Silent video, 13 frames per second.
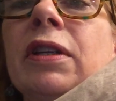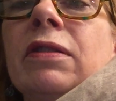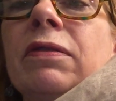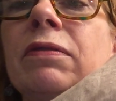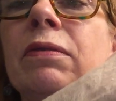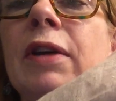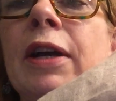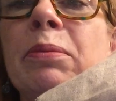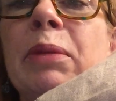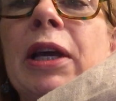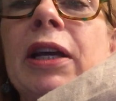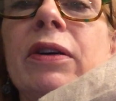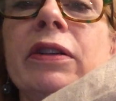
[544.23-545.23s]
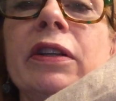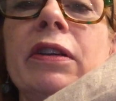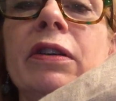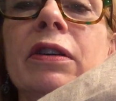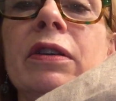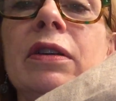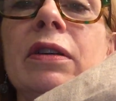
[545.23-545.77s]
need to write May on
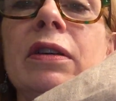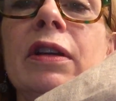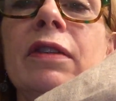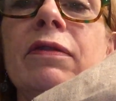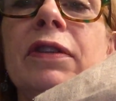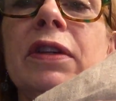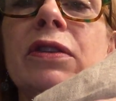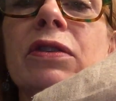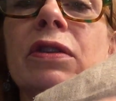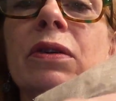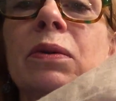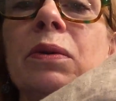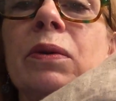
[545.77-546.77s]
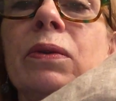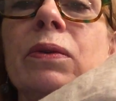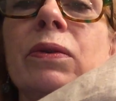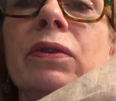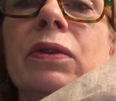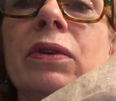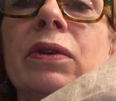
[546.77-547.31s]
there and finish the corners.
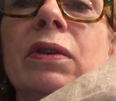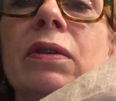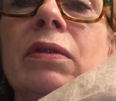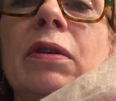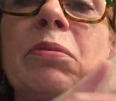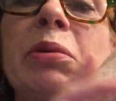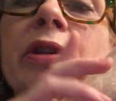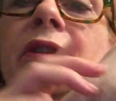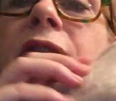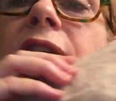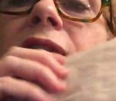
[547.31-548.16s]
I believe